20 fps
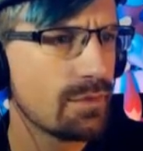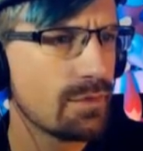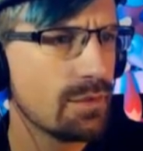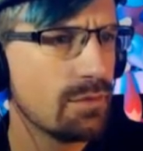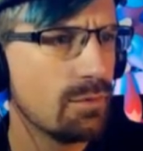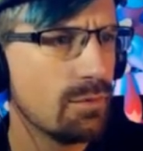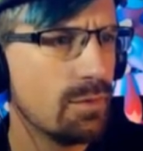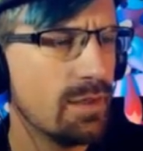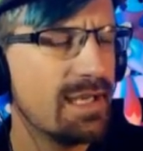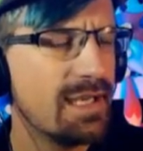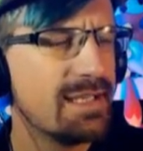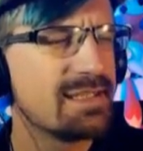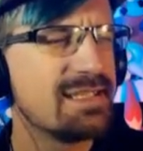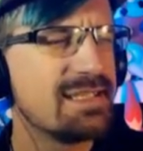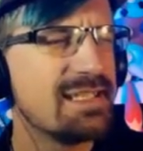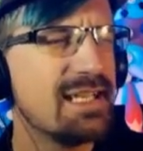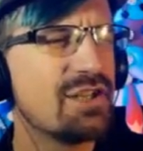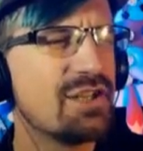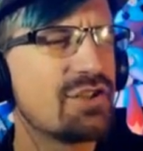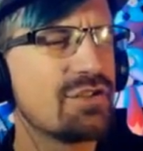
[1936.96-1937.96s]
Wide is
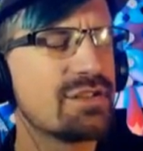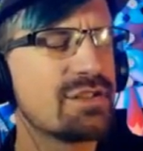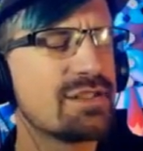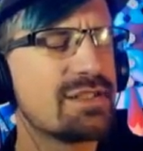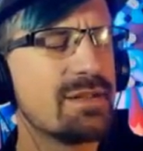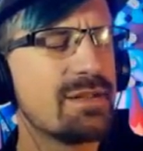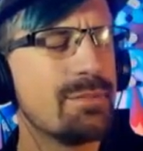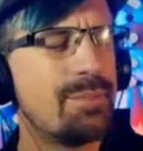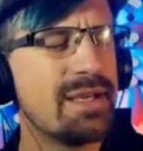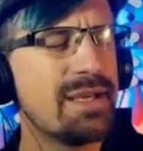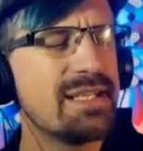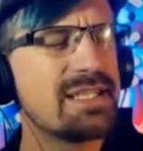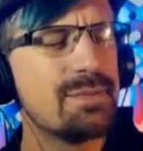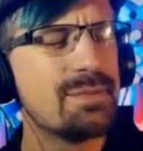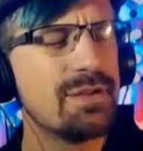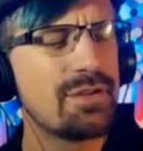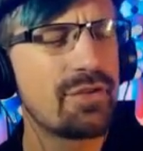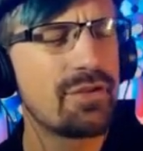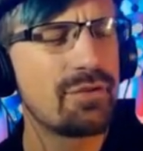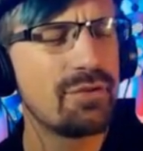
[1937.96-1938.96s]
the entrance to the
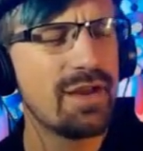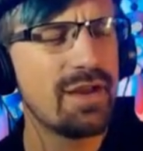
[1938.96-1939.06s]
basement through the